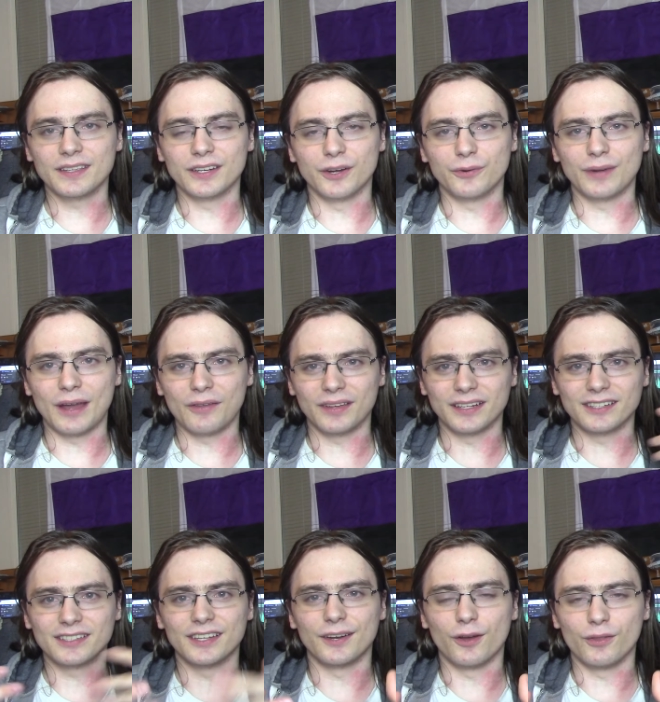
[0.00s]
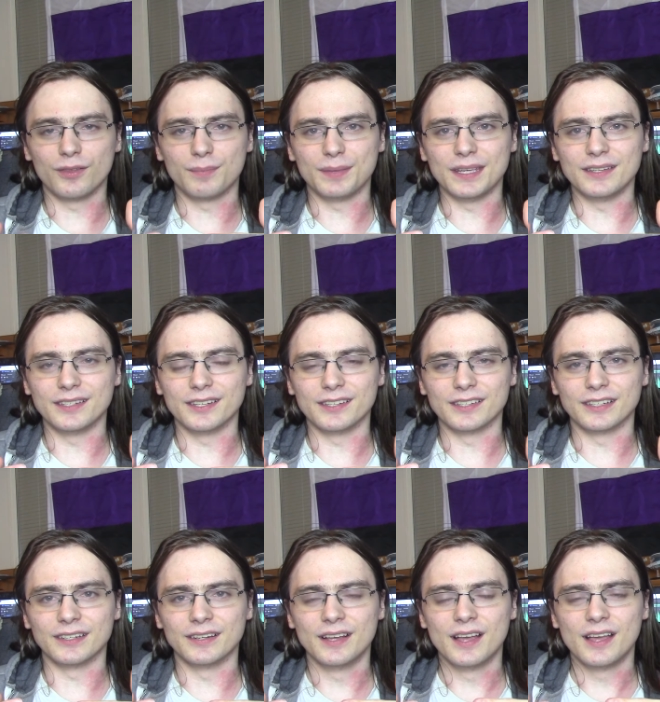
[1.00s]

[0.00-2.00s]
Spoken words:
you know, now that it's set all the pieces in